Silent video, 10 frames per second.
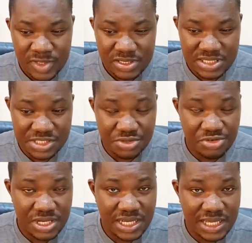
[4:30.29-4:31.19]
This
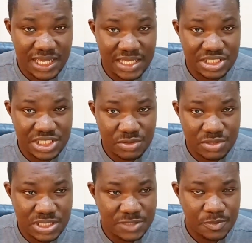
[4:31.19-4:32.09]
Ukrainian guy in
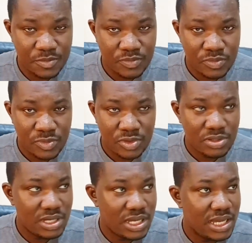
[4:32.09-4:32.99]
Chelsea,
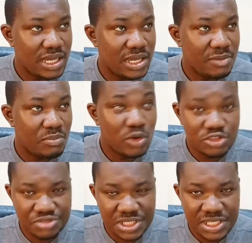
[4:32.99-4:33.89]
Modric.